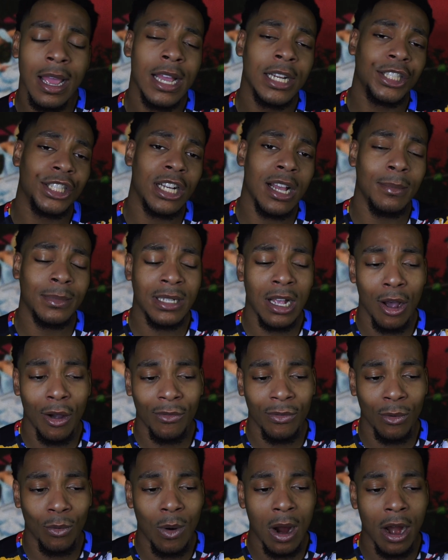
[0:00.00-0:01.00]
She comes home
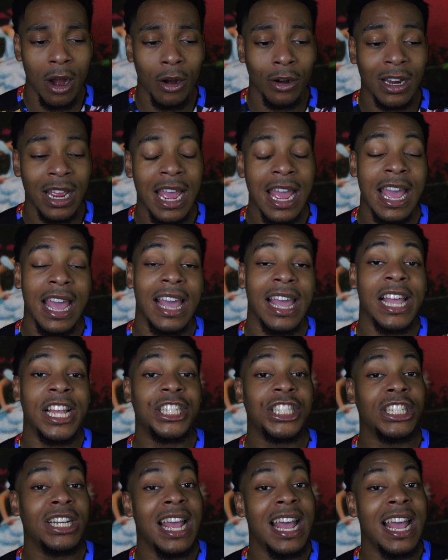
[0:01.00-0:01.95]
from work, and she